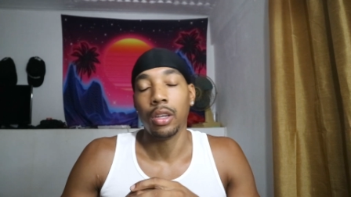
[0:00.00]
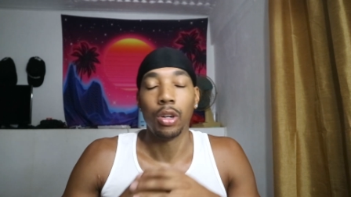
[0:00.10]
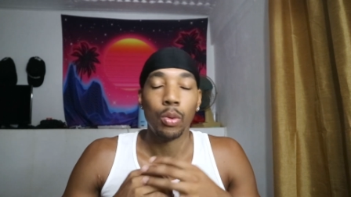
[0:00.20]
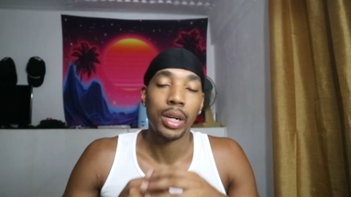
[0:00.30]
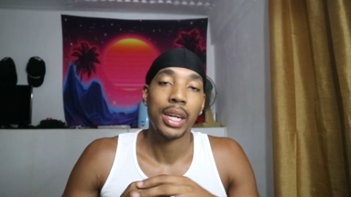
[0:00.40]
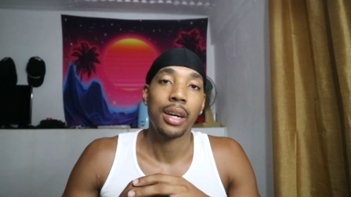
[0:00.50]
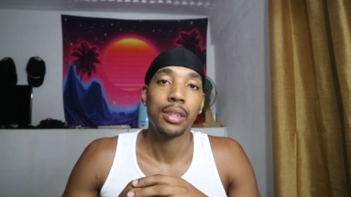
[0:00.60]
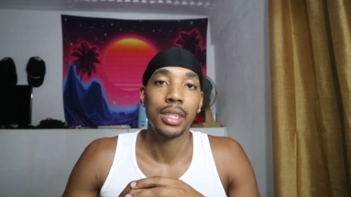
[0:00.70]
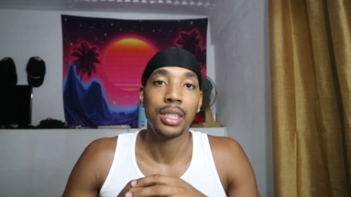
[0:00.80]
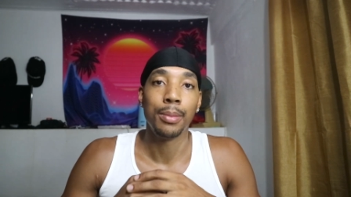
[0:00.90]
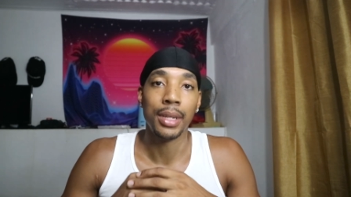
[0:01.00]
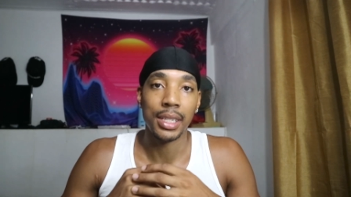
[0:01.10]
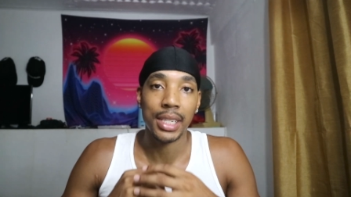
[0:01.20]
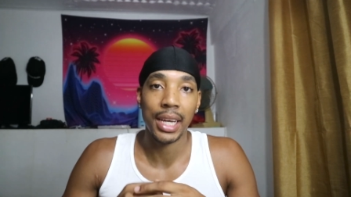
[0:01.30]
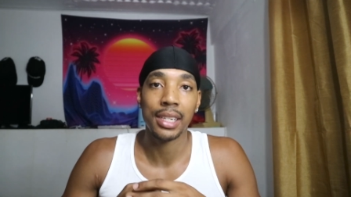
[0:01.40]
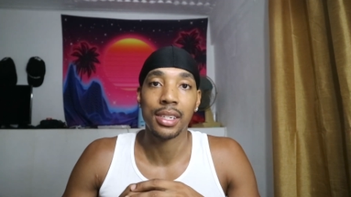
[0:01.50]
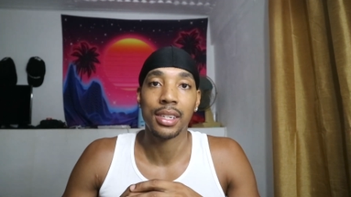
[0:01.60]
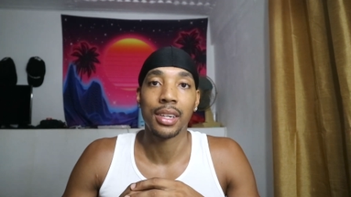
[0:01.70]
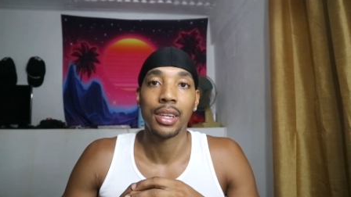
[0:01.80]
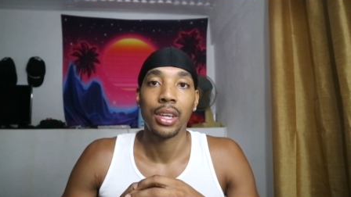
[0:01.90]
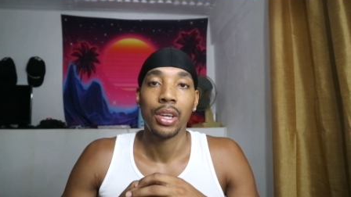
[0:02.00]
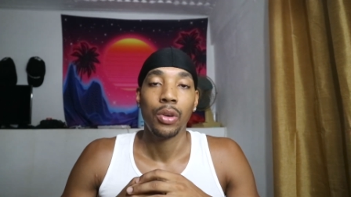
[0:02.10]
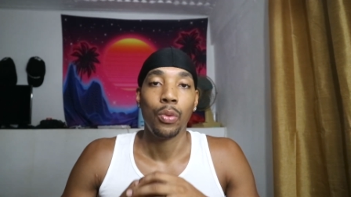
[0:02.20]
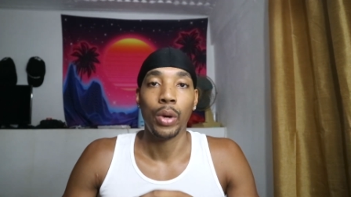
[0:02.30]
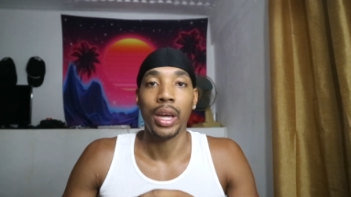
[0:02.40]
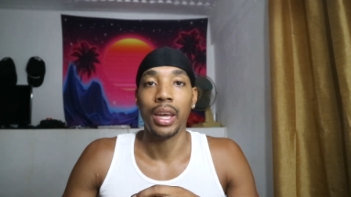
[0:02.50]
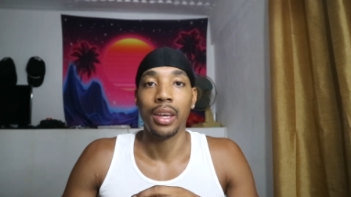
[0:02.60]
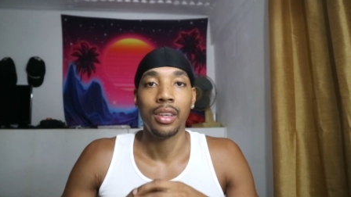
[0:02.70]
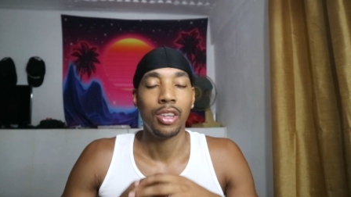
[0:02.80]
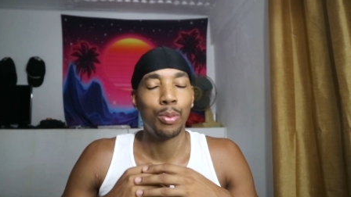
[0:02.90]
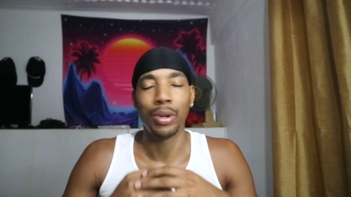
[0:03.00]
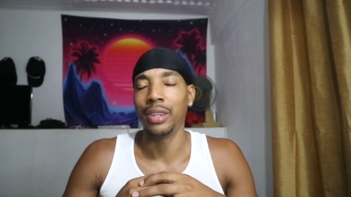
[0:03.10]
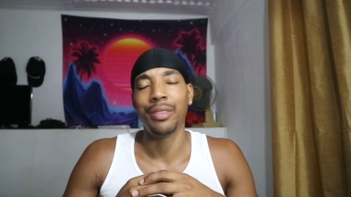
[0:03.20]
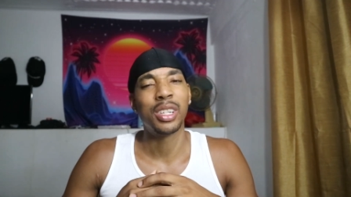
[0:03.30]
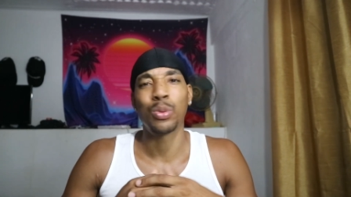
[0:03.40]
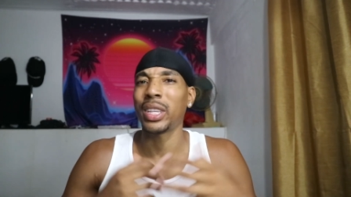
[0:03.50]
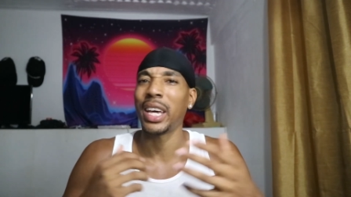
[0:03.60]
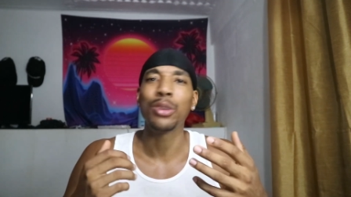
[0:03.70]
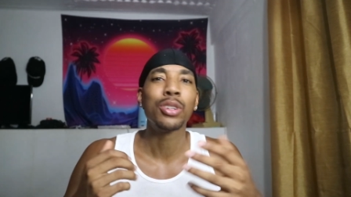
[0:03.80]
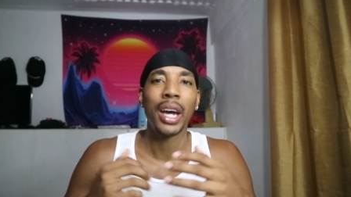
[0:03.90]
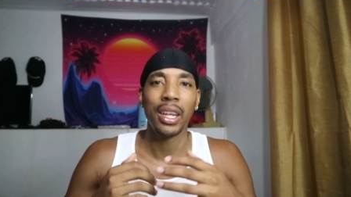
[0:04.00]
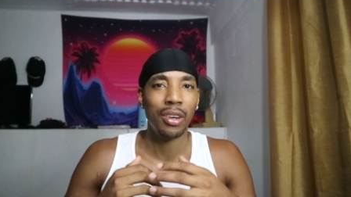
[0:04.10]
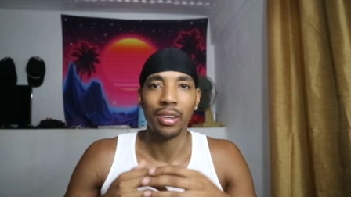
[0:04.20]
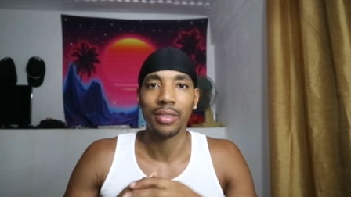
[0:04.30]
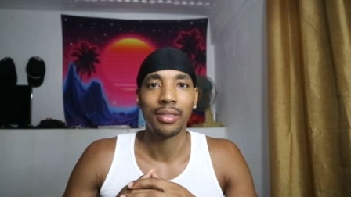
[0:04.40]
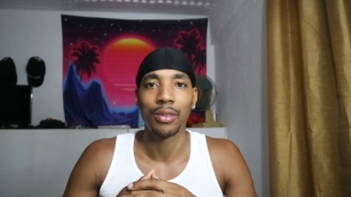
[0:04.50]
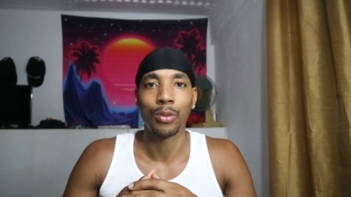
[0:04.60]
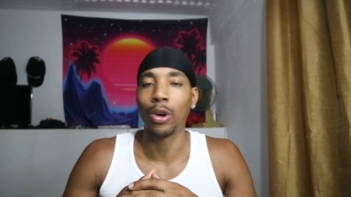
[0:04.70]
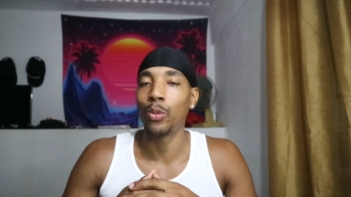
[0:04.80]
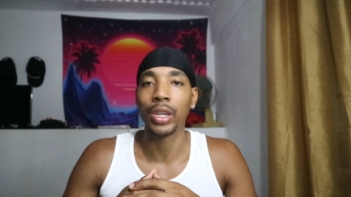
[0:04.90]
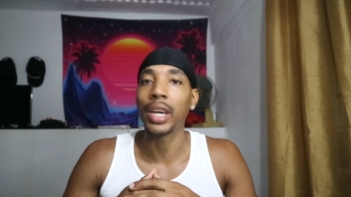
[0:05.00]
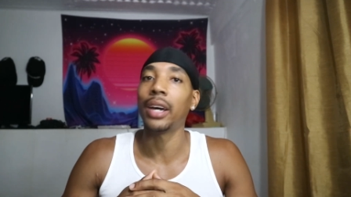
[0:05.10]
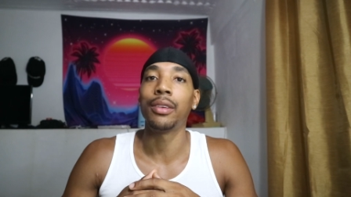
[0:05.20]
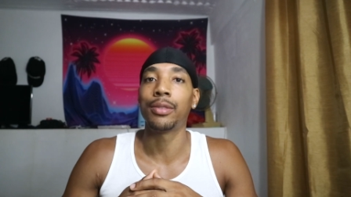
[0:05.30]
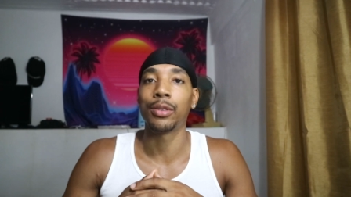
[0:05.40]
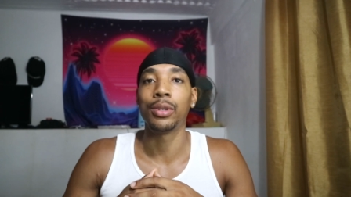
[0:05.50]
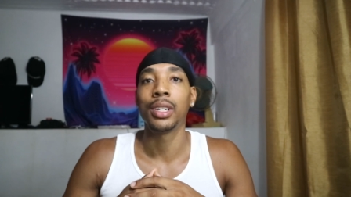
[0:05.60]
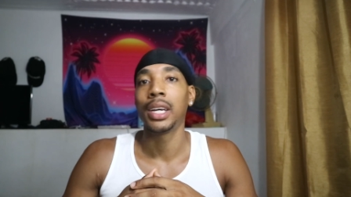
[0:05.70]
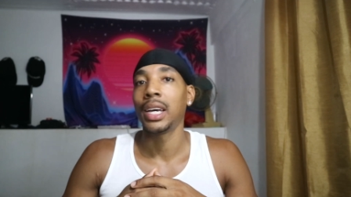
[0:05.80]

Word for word: Your workouts need to be intense, where your body thinks, what the hell's going on? What are we going through?